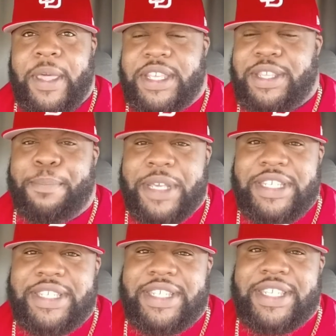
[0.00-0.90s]
It's a
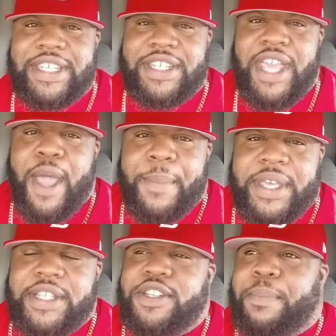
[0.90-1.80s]
business decision
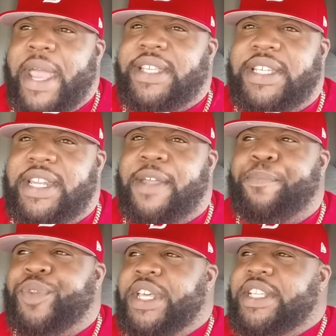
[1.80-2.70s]
because you're
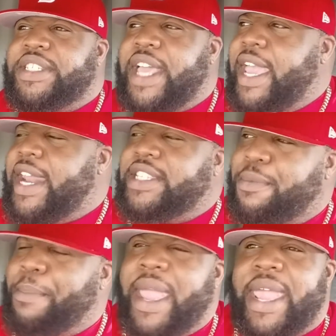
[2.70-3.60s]
basically saying,
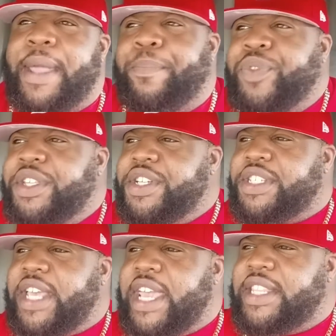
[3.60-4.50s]
as a man,
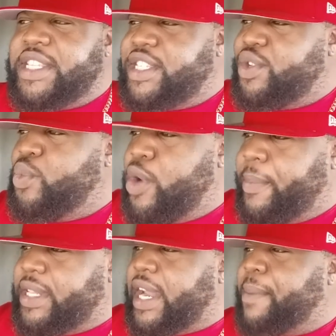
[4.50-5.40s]
you're saying, this is the
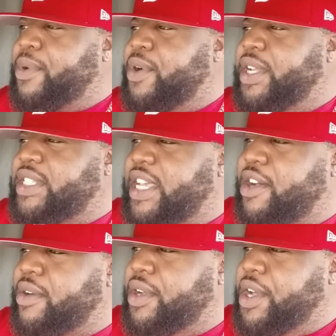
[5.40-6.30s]
woman that I'm going to
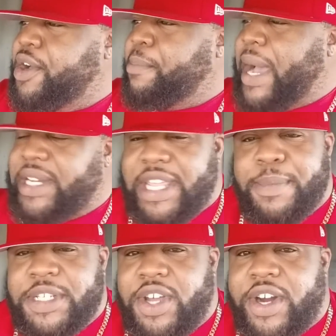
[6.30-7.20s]
tell my
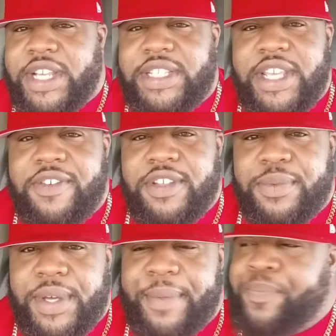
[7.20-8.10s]
deepest, darkest secrets
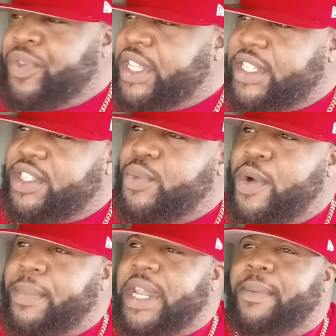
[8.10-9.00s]
with. This is the
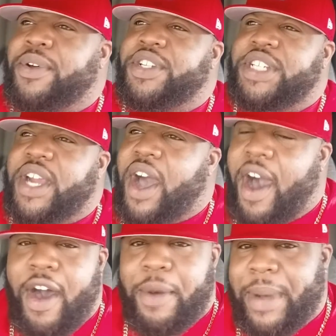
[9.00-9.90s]
woman that I'm going to share
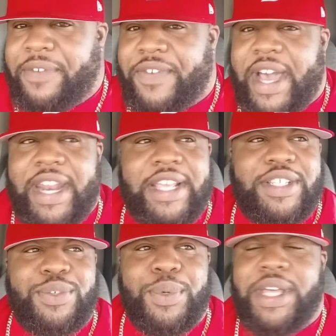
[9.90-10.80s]
all my
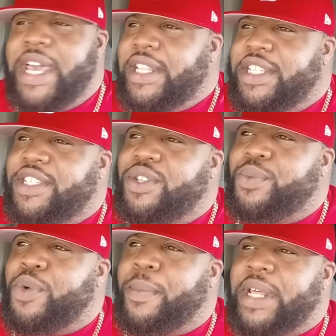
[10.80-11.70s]
finances with. This is
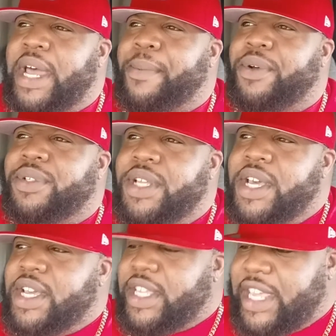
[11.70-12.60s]
the woman that I'm going
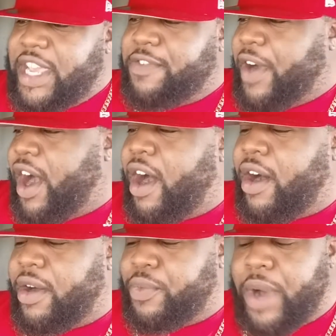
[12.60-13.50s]
to
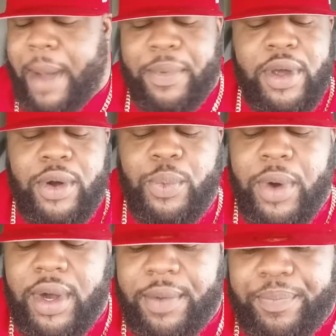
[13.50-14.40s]
I'm going to work